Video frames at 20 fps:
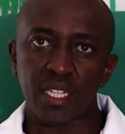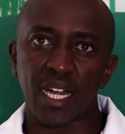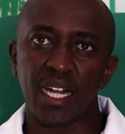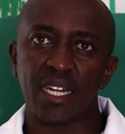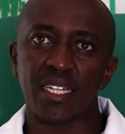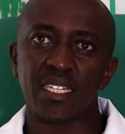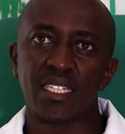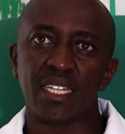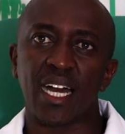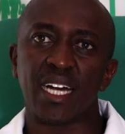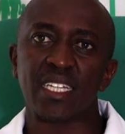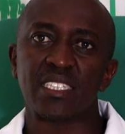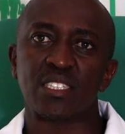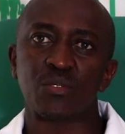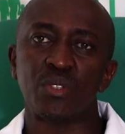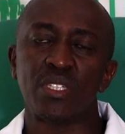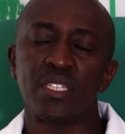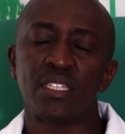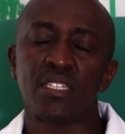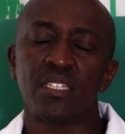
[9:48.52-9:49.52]
And as
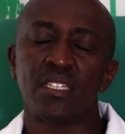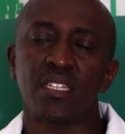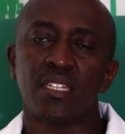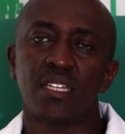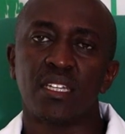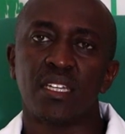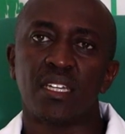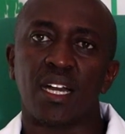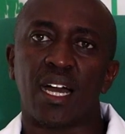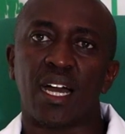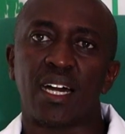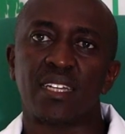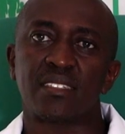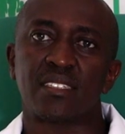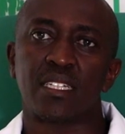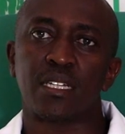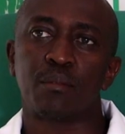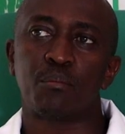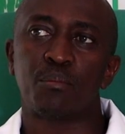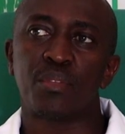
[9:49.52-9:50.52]
we
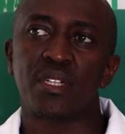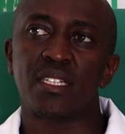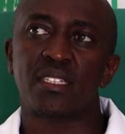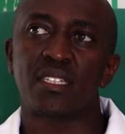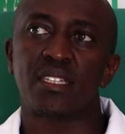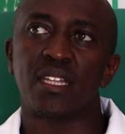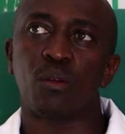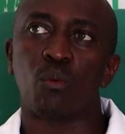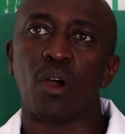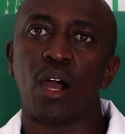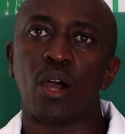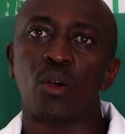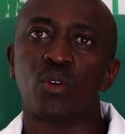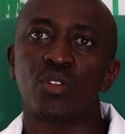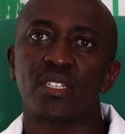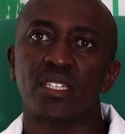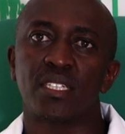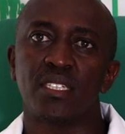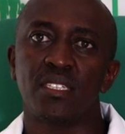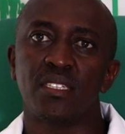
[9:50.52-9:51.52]
celebrate the
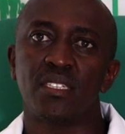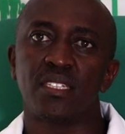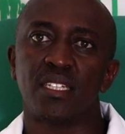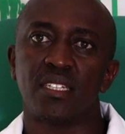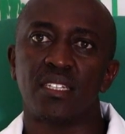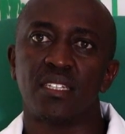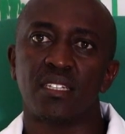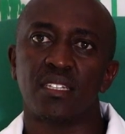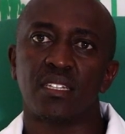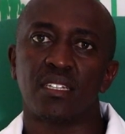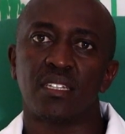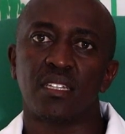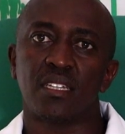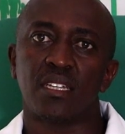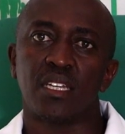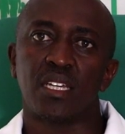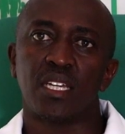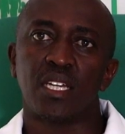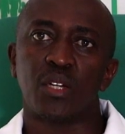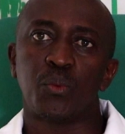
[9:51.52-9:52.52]
World Kidney Day,
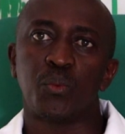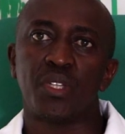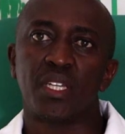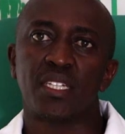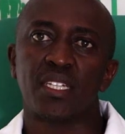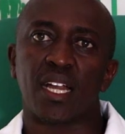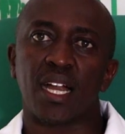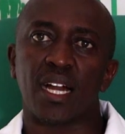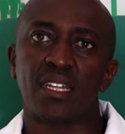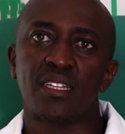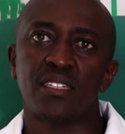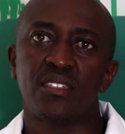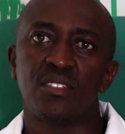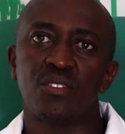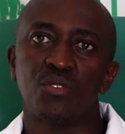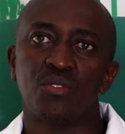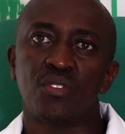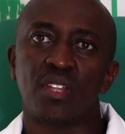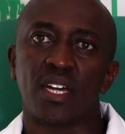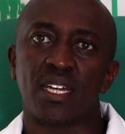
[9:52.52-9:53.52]
we encourage
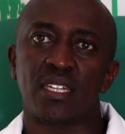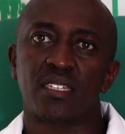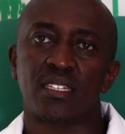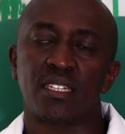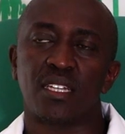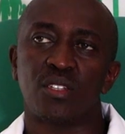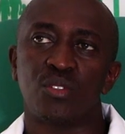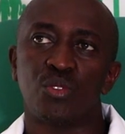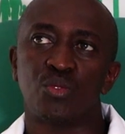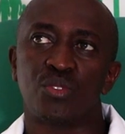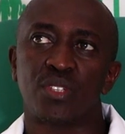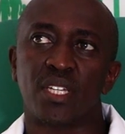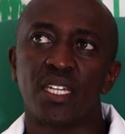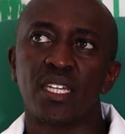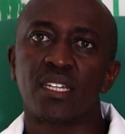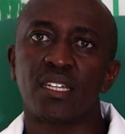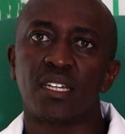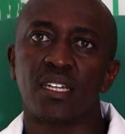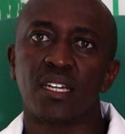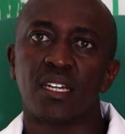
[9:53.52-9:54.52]
you that you
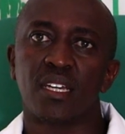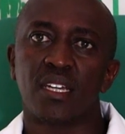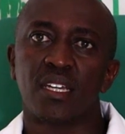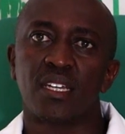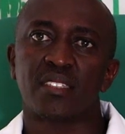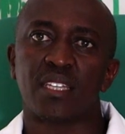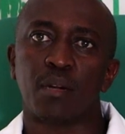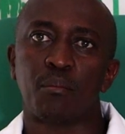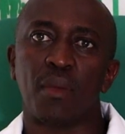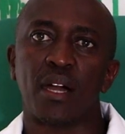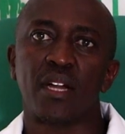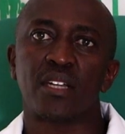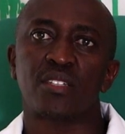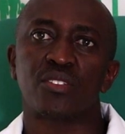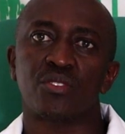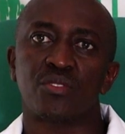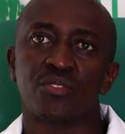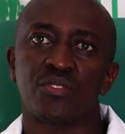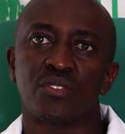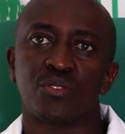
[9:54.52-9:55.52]
take some
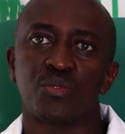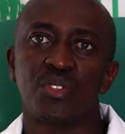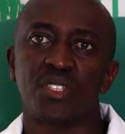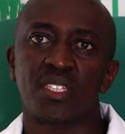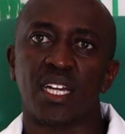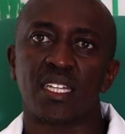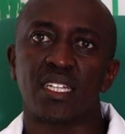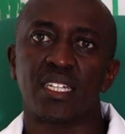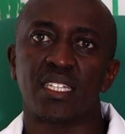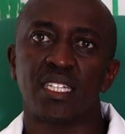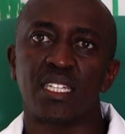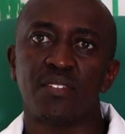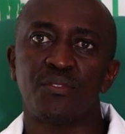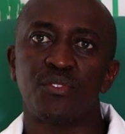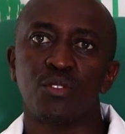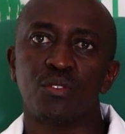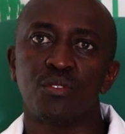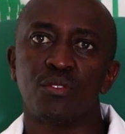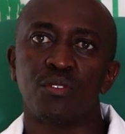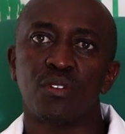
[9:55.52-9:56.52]
actions which can give
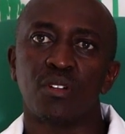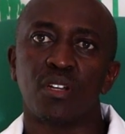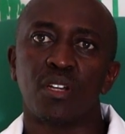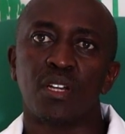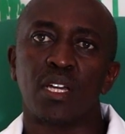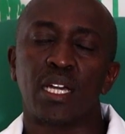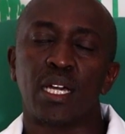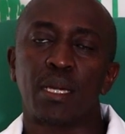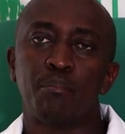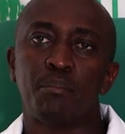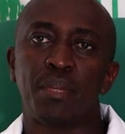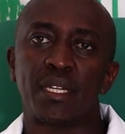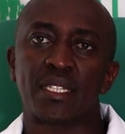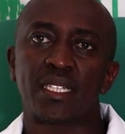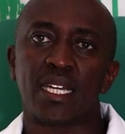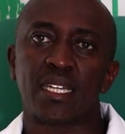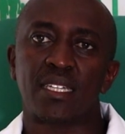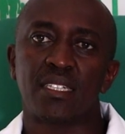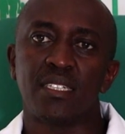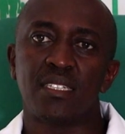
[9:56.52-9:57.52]
you
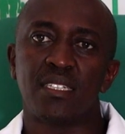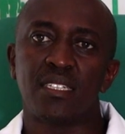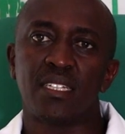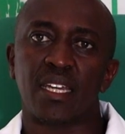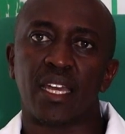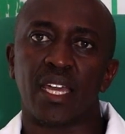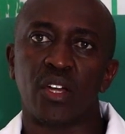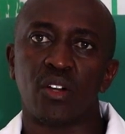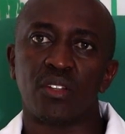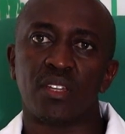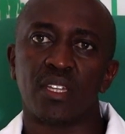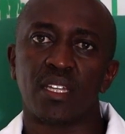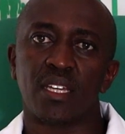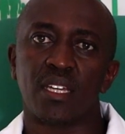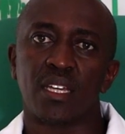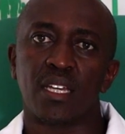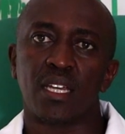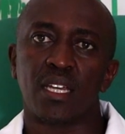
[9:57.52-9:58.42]
better kidney health,